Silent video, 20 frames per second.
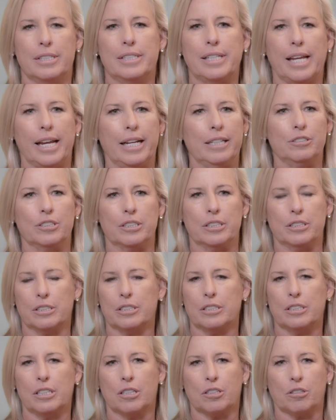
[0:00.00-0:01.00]

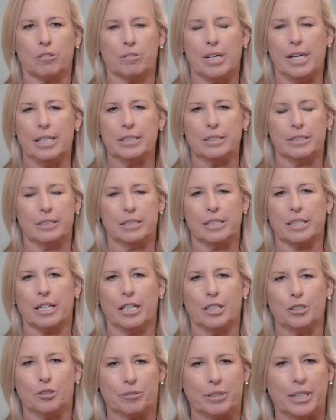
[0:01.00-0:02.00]
stages across the
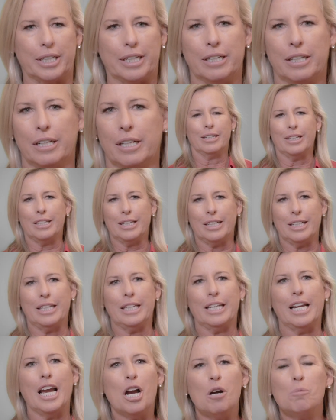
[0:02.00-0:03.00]
country.
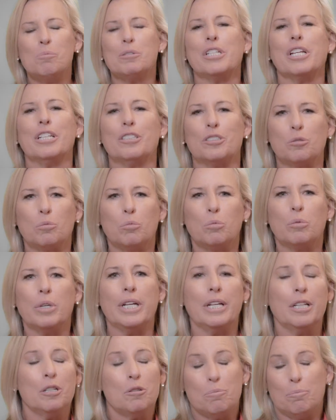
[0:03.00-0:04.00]
He helps us
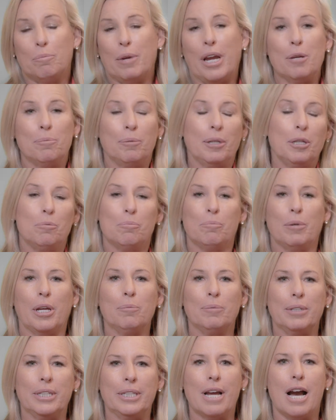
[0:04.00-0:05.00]
win, maybe,
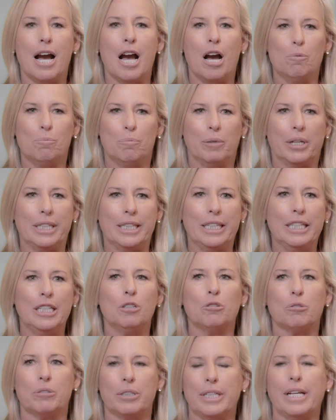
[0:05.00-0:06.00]
maybe not, but he
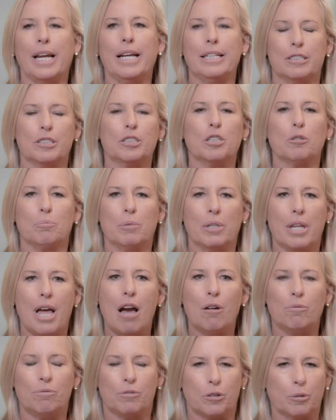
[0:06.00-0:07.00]
creates the
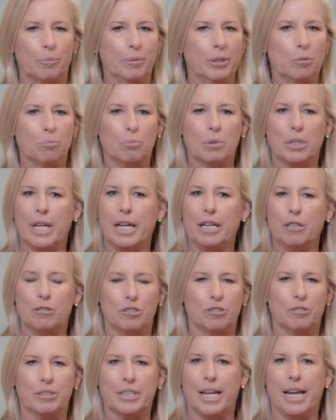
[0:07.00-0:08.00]
platform and the
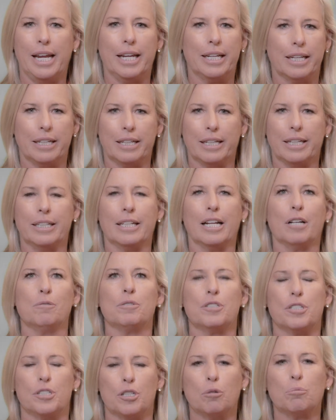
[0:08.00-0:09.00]
players are taking it, and
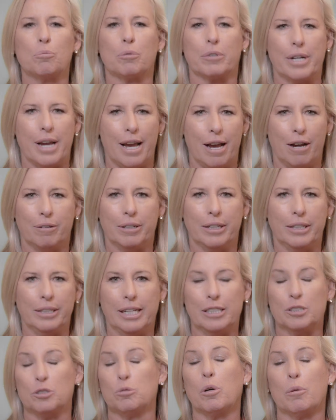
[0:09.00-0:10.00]
I'm so proud,
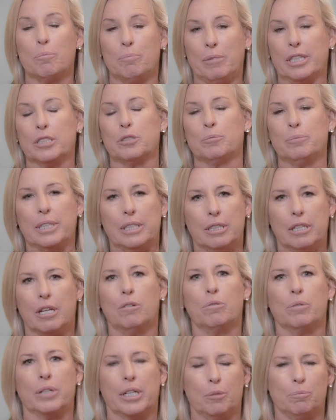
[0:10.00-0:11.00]
and that's what makes me
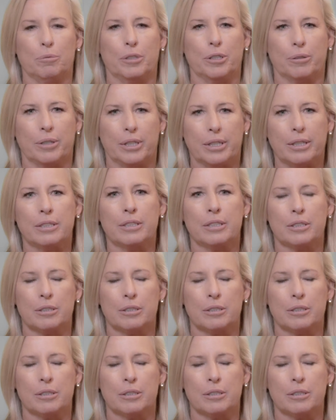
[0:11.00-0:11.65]
love what I'm doing.